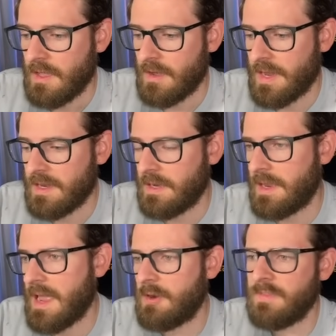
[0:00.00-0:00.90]
Okay,
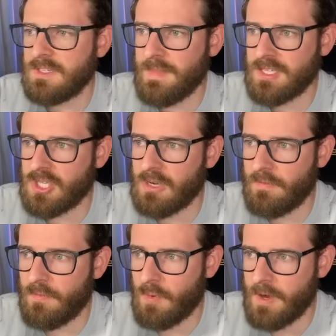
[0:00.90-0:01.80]
and I don't know if this is the best term
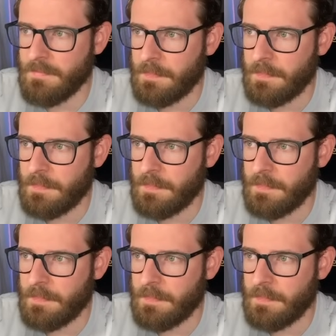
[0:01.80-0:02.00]
for it,